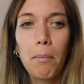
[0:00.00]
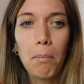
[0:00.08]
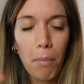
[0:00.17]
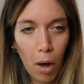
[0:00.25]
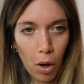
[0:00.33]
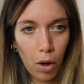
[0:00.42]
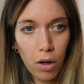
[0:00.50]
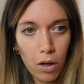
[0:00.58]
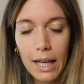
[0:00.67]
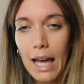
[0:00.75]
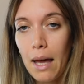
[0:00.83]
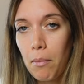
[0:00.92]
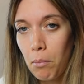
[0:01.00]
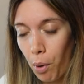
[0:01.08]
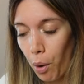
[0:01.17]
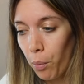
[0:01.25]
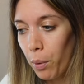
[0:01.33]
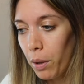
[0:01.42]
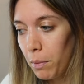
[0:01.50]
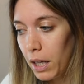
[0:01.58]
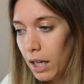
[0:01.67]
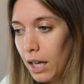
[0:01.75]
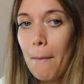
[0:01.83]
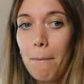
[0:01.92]
bought and brought with
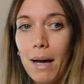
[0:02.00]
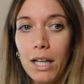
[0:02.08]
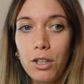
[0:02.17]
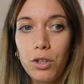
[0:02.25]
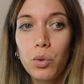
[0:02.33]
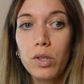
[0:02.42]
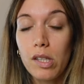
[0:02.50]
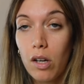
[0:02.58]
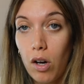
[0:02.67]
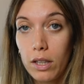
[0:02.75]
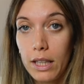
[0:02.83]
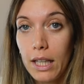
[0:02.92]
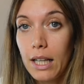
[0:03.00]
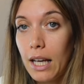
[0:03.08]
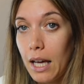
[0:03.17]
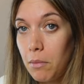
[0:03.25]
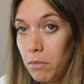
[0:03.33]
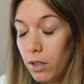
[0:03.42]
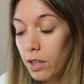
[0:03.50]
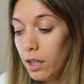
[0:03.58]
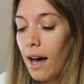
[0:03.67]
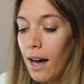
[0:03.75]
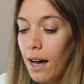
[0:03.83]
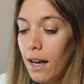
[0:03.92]
me my new Seconic light mirror,
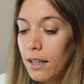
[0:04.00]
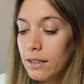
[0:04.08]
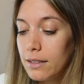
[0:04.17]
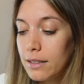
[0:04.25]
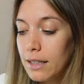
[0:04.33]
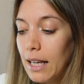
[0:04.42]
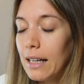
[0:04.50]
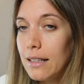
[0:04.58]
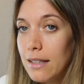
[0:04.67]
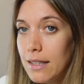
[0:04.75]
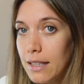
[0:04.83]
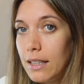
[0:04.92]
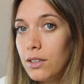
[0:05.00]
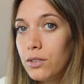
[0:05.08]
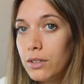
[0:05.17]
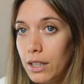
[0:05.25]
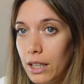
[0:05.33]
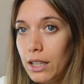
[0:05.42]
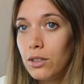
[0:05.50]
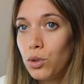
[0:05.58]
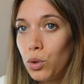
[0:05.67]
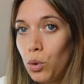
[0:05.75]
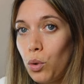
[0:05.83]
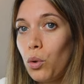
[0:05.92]
and I still need
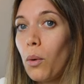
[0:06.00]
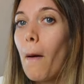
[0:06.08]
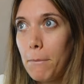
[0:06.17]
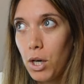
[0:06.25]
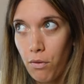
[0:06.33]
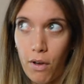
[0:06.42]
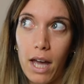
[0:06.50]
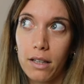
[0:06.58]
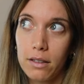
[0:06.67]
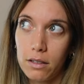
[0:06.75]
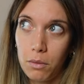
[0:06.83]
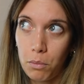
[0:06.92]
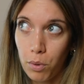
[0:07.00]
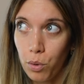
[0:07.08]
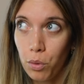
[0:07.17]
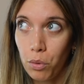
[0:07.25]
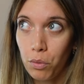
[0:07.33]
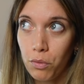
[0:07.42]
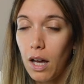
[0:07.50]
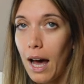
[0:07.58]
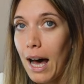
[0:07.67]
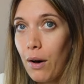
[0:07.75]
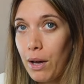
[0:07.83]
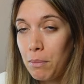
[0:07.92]
to perfect and improve
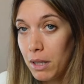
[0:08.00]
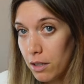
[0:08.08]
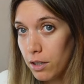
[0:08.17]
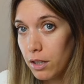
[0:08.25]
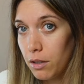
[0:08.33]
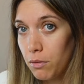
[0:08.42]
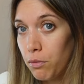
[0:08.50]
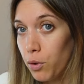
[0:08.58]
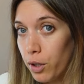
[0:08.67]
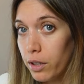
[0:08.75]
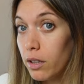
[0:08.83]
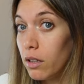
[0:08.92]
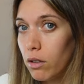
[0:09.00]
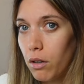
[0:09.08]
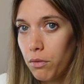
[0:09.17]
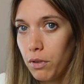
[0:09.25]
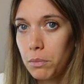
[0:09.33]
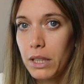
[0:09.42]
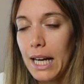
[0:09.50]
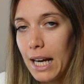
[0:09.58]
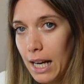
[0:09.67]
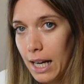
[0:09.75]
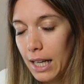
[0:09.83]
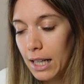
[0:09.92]
how I mirror for the look of film that I
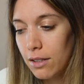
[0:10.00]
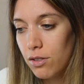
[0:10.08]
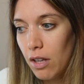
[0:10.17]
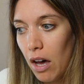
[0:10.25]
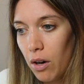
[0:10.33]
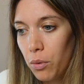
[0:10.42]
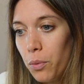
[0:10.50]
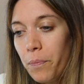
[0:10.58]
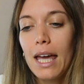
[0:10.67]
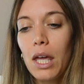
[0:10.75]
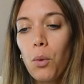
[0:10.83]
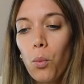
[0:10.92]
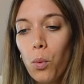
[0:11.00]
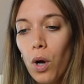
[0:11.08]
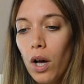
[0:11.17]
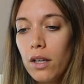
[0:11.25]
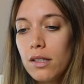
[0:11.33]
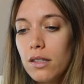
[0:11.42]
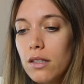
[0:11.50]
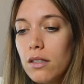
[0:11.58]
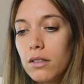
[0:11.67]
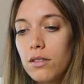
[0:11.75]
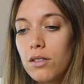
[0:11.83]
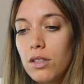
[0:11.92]
like. So it was
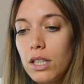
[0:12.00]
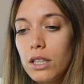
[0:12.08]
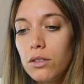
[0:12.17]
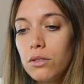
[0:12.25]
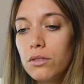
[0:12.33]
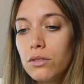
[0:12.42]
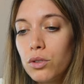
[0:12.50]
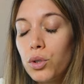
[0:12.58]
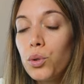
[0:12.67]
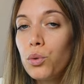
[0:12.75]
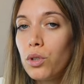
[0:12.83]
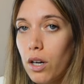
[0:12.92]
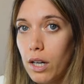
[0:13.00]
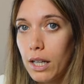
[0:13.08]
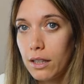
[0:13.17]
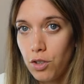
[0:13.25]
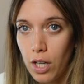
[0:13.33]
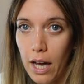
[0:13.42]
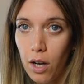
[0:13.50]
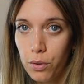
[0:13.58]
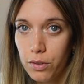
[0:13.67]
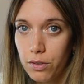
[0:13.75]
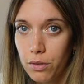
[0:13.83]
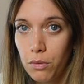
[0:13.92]
still too dark in the
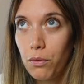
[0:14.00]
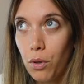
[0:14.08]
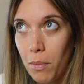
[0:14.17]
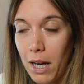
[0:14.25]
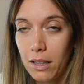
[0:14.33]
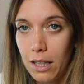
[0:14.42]
shadows for my